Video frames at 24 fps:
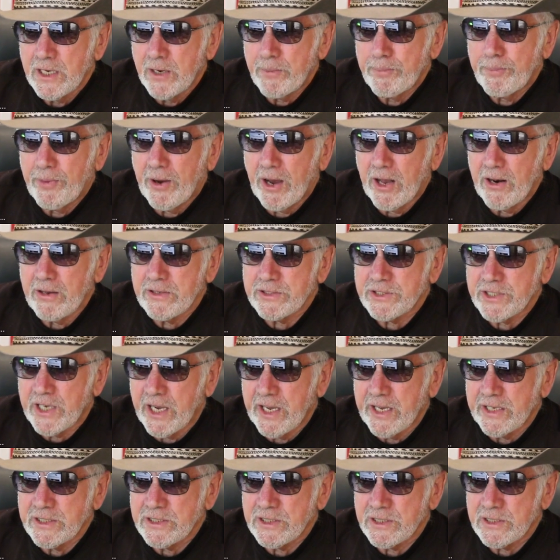
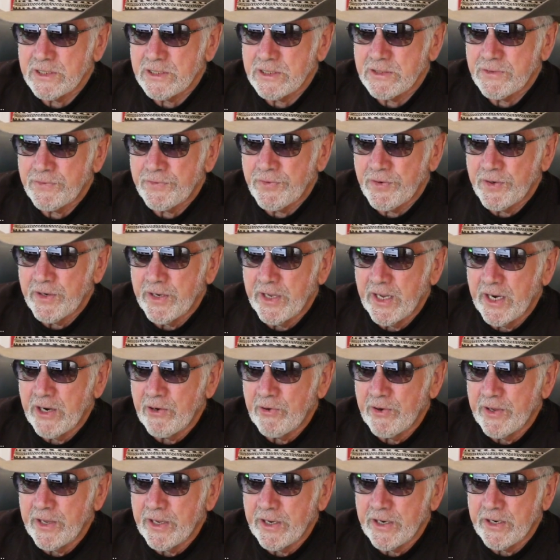Apologizes for
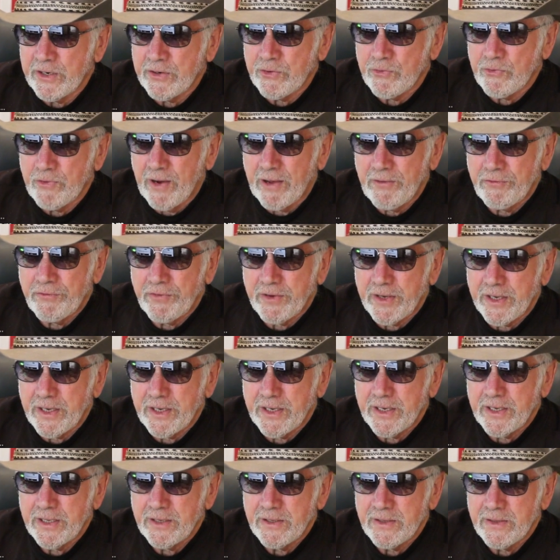Airing
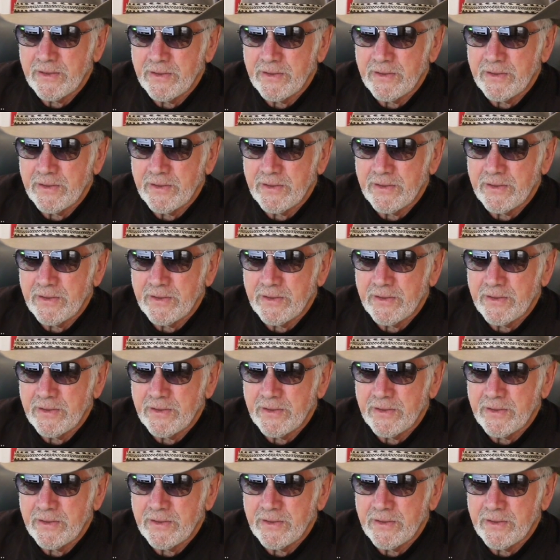Graphic